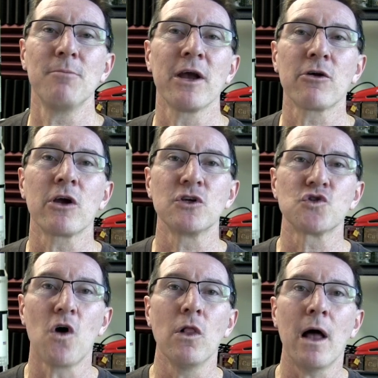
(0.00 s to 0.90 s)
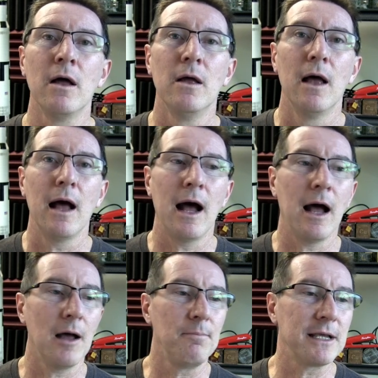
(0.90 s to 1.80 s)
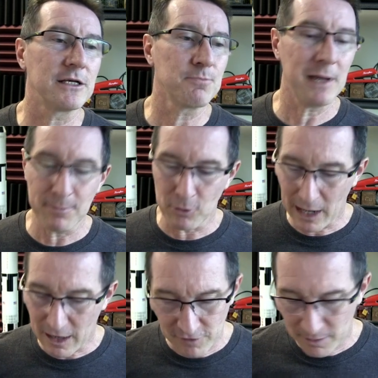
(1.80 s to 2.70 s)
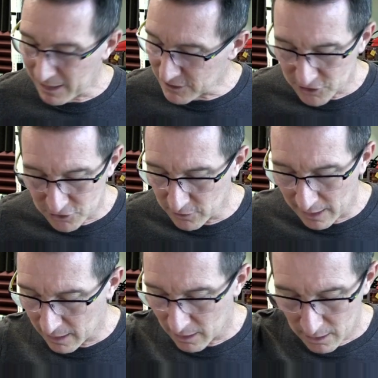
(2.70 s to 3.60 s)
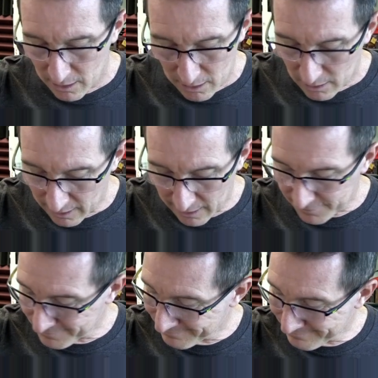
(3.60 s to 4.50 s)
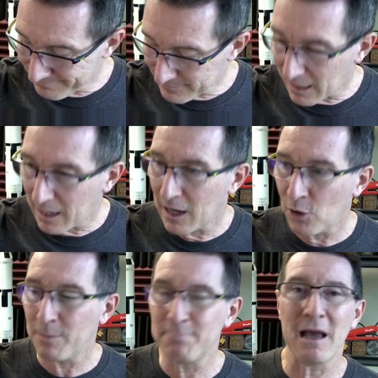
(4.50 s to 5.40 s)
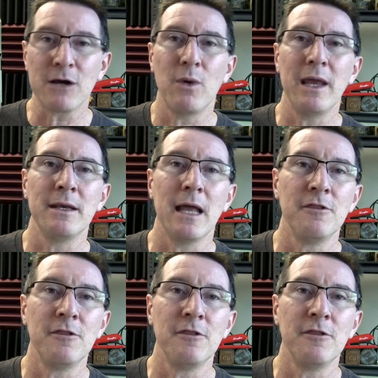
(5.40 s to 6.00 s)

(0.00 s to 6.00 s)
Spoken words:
microcontroller. Because people have, I meant to do that, like, back when